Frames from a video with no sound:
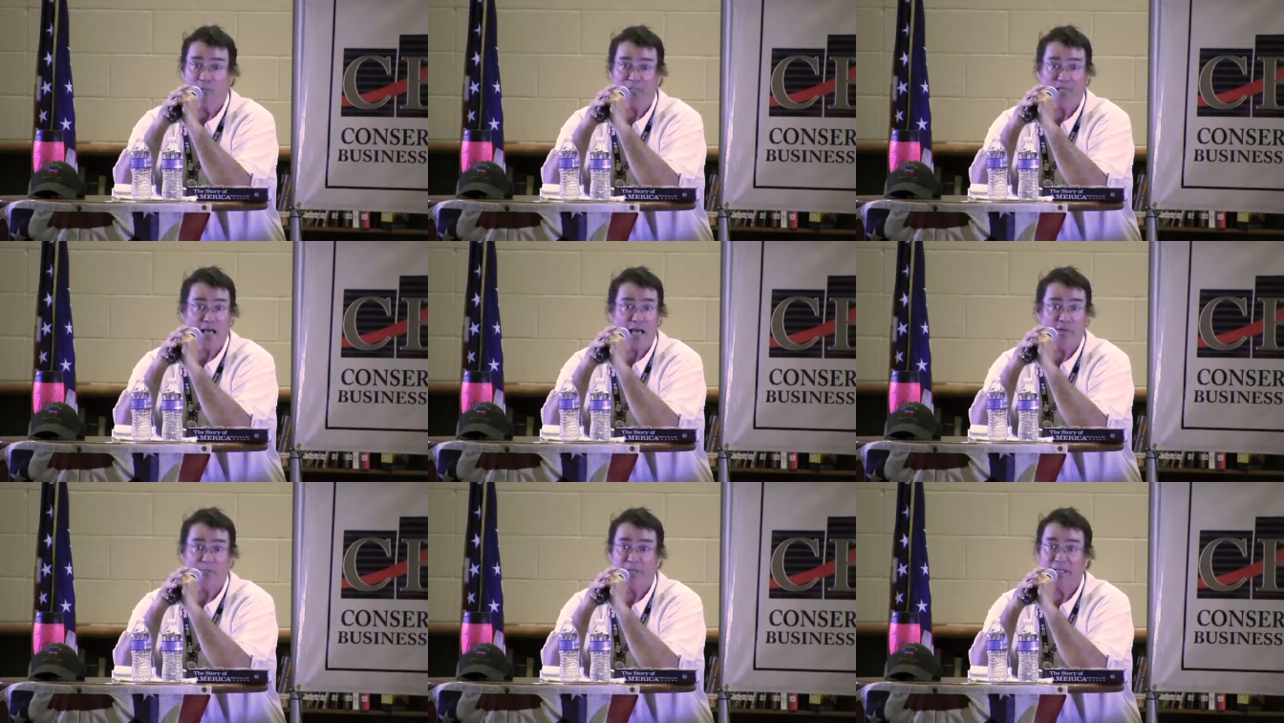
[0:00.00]
but
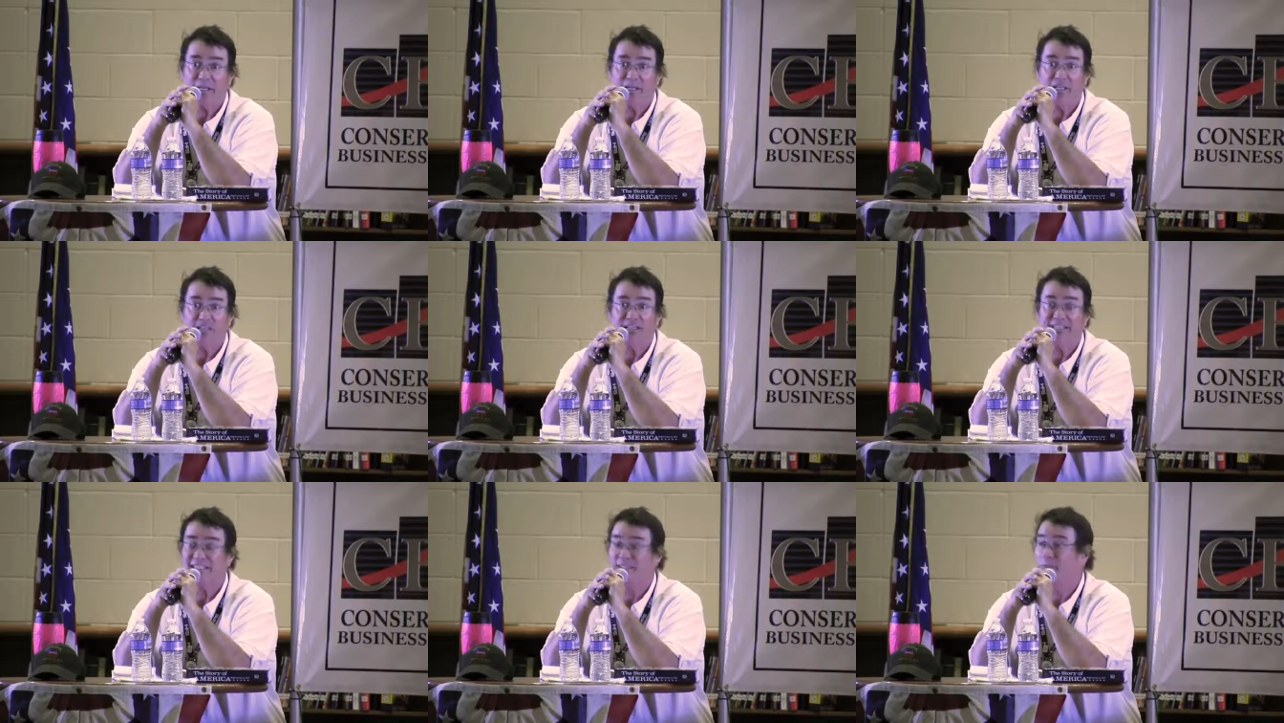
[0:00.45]
not
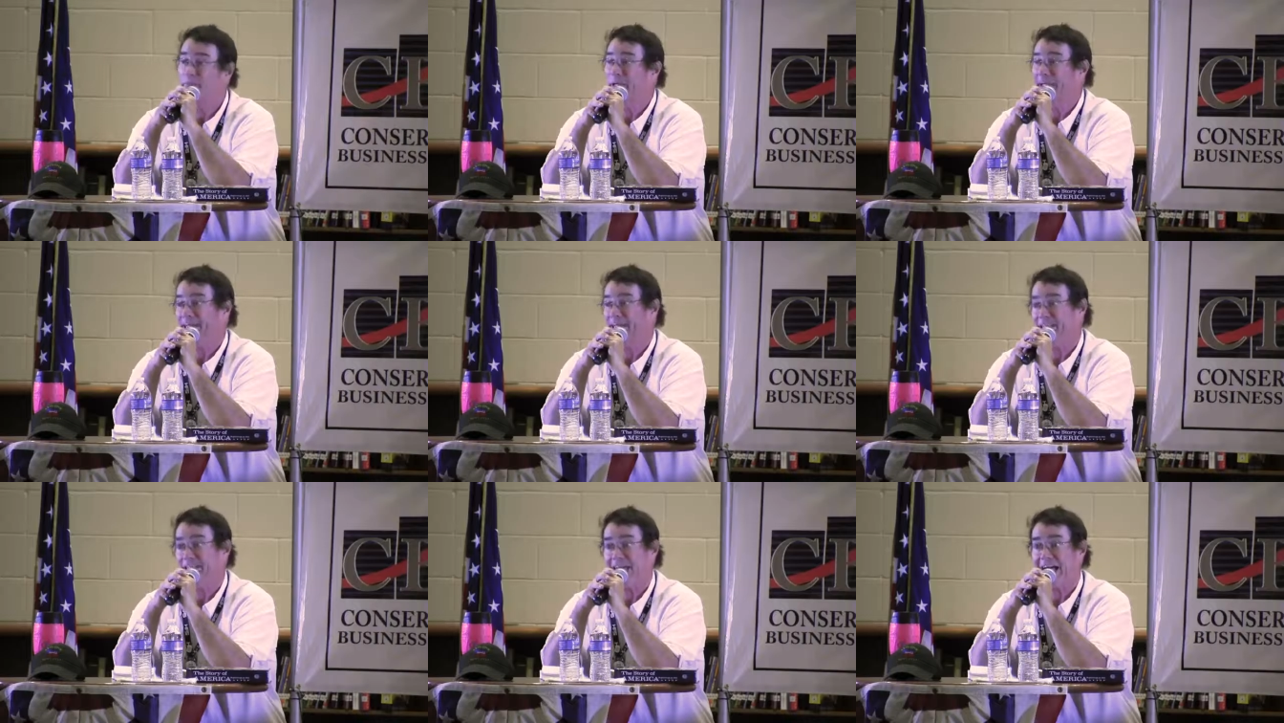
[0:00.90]
because it's
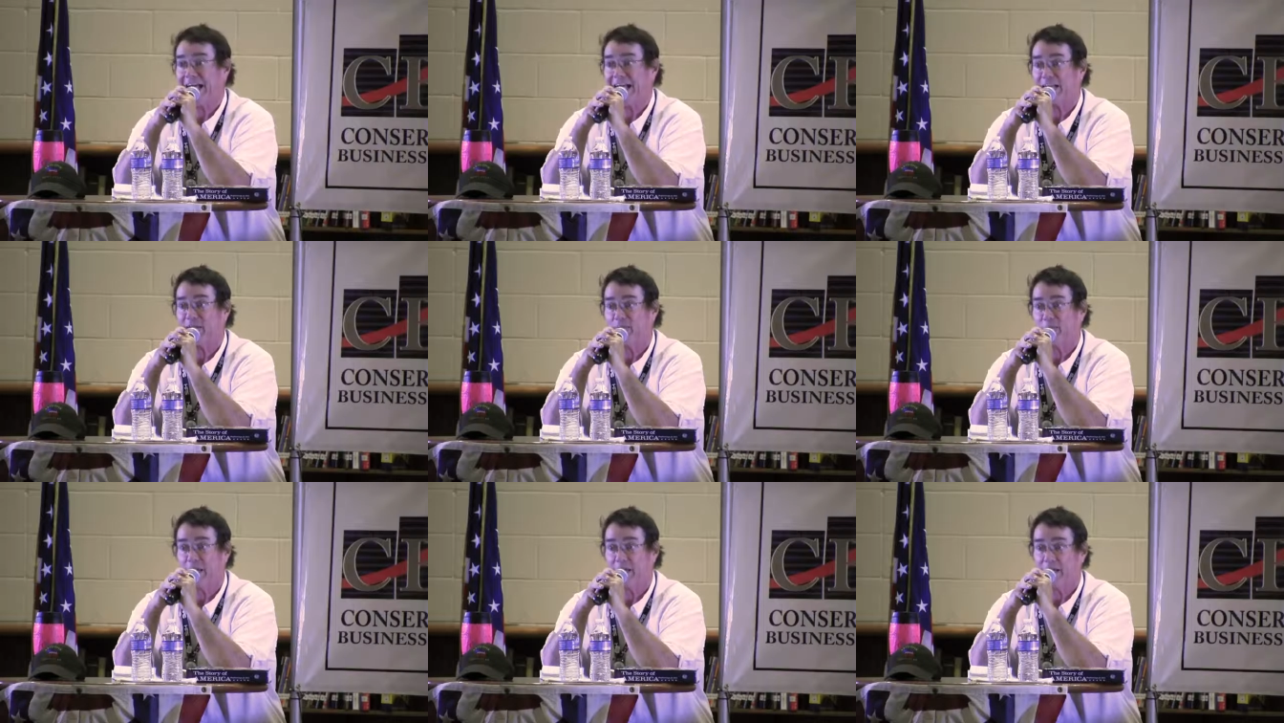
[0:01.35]
being
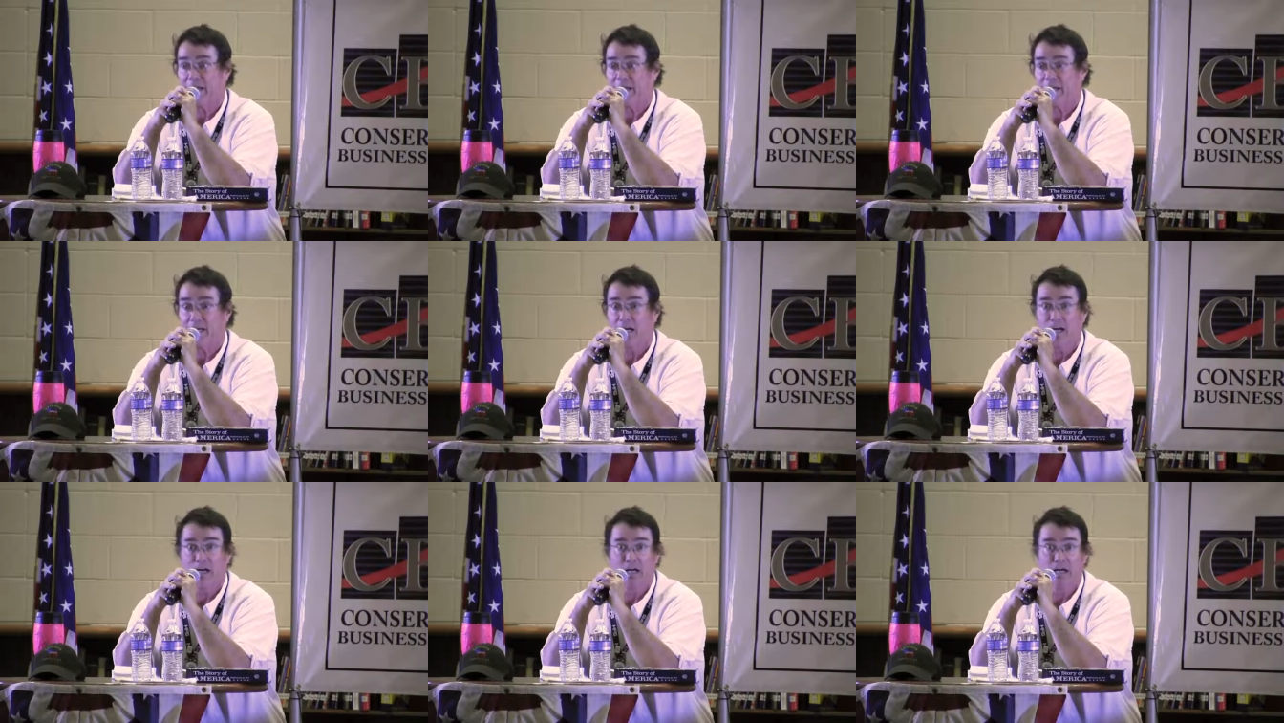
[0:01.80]
attacked
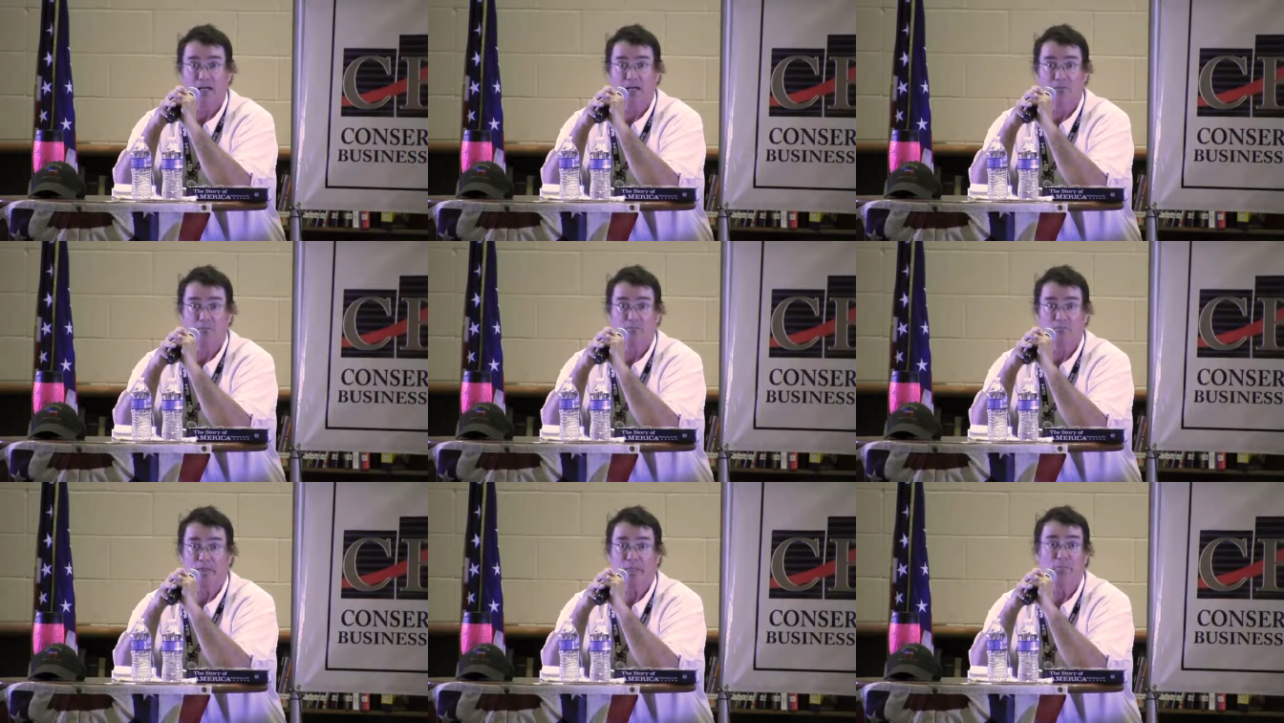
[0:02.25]
by
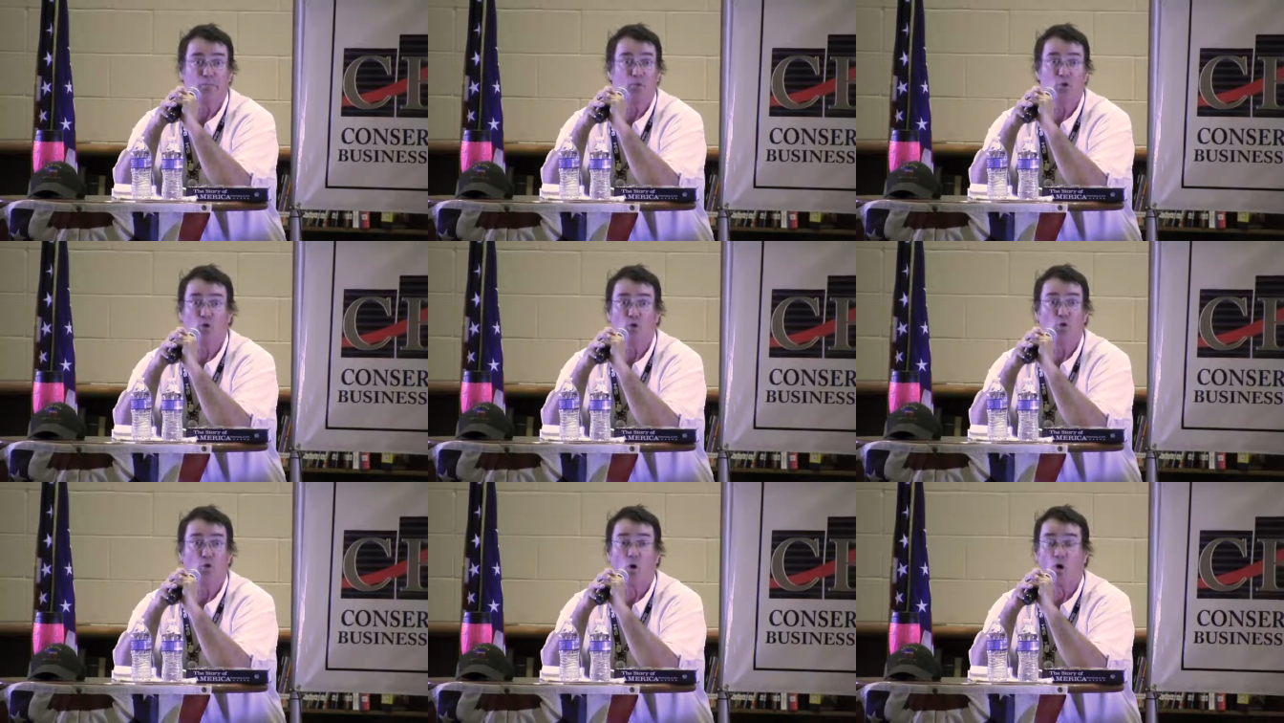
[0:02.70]
uh,
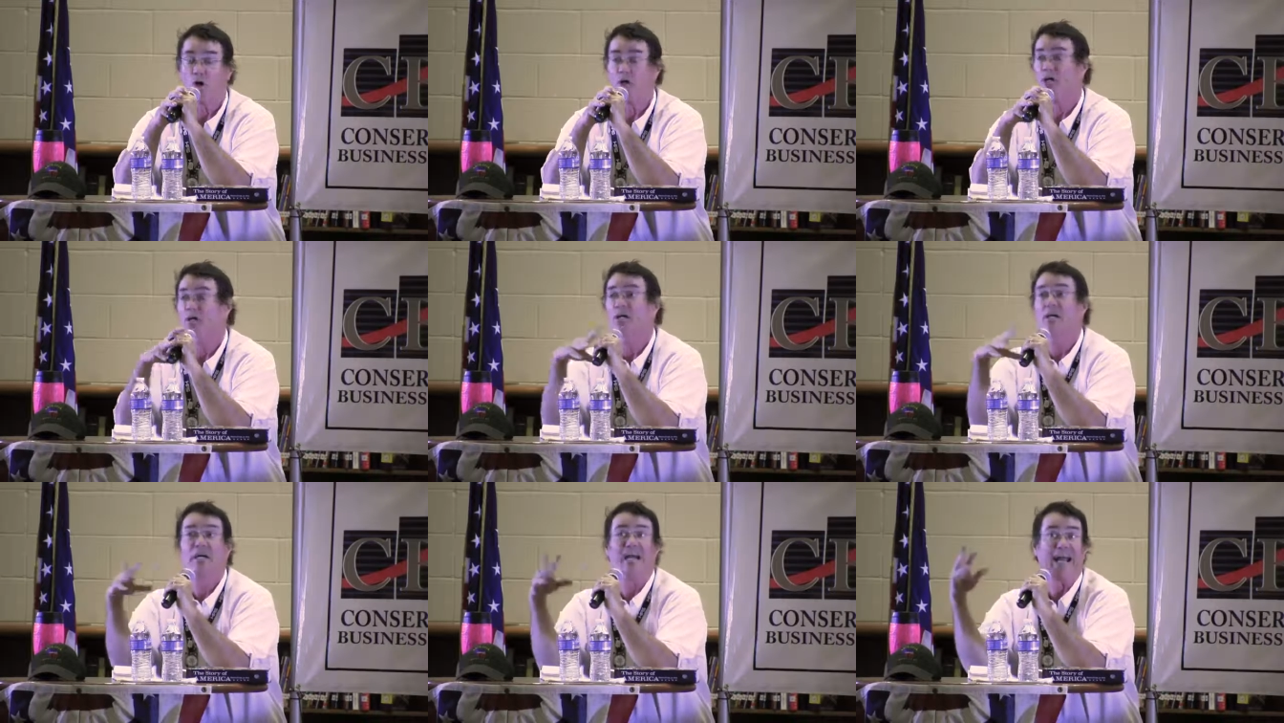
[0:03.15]
people who
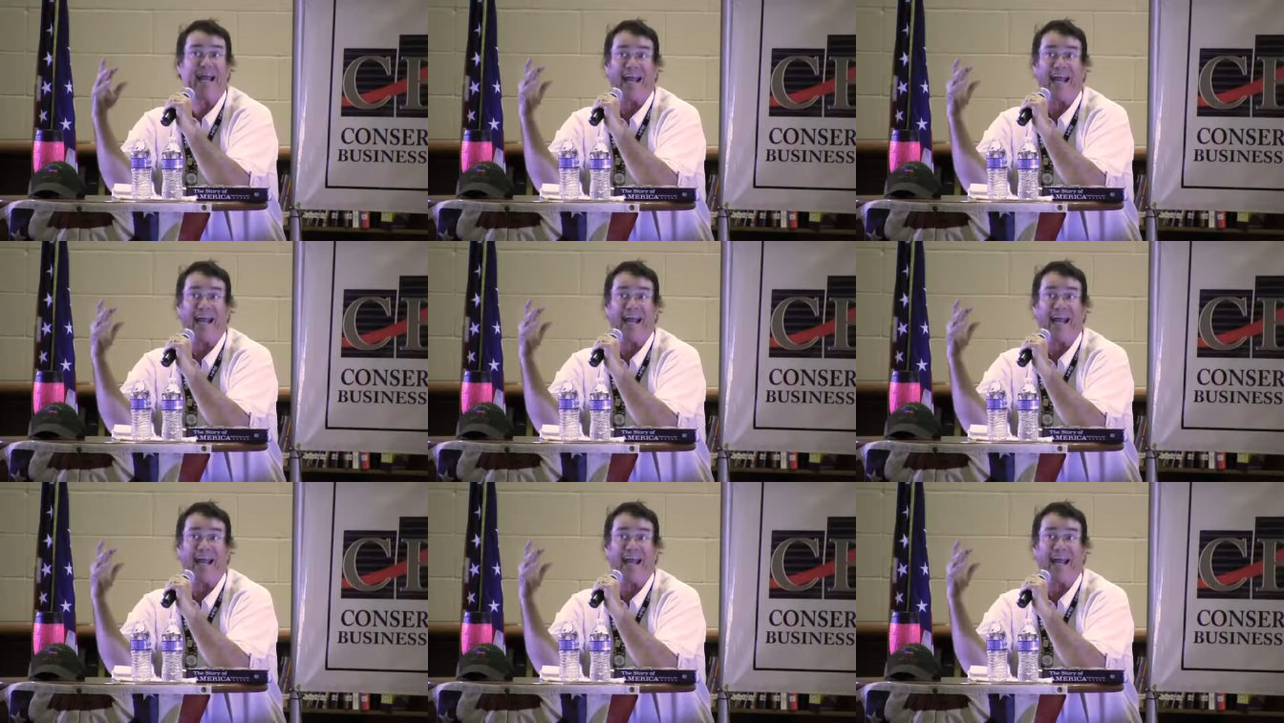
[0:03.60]
are